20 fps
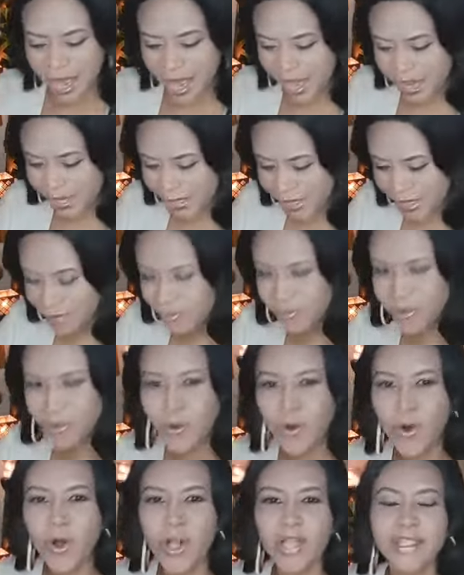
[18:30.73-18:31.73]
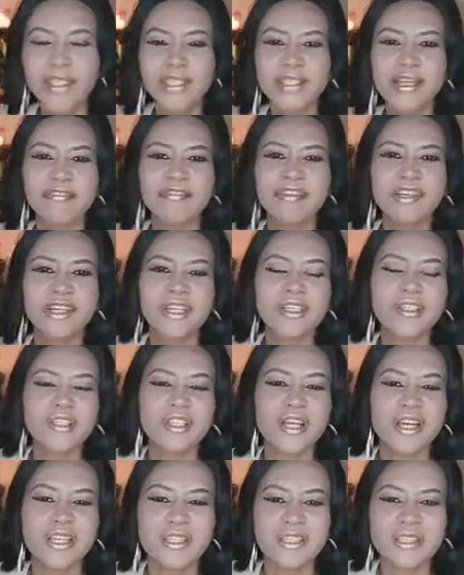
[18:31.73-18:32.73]
I gave you all the
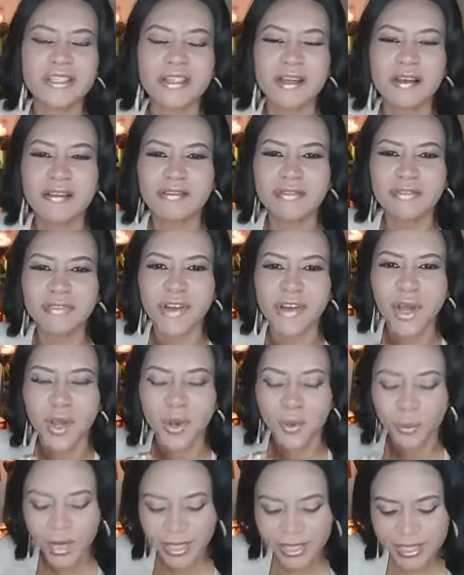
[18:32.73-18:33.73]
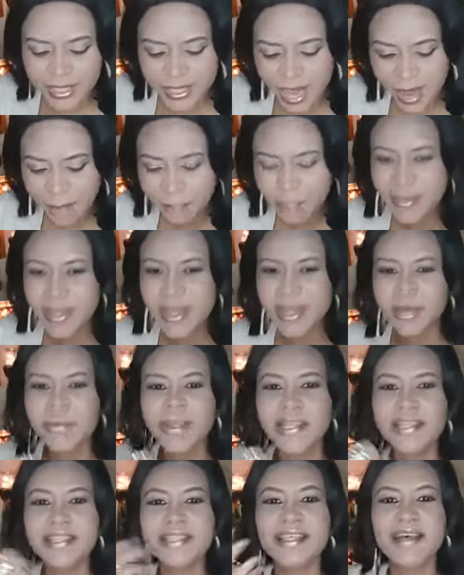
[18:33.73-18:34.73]
definitions of what is happening
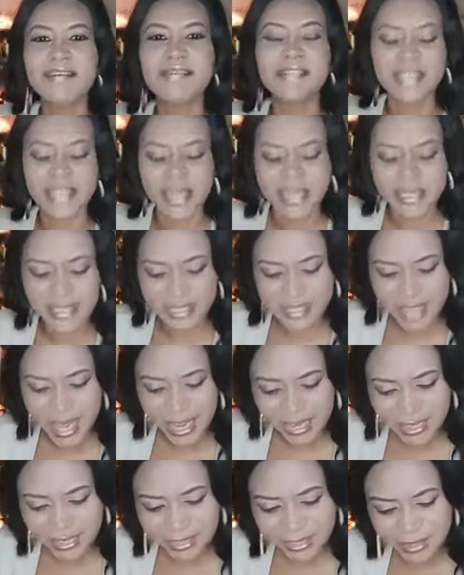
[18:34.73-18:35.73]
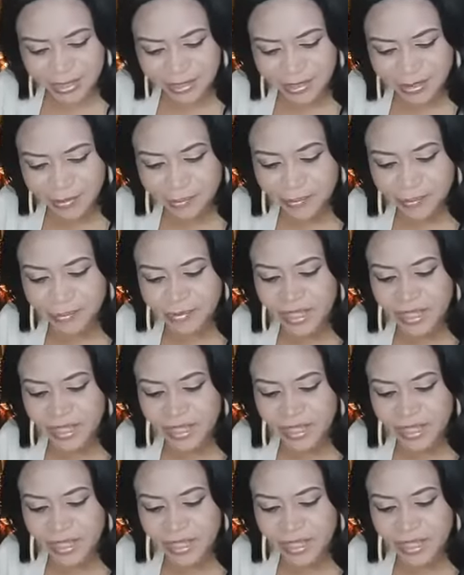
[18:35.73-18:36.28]
with the seven-year cycle.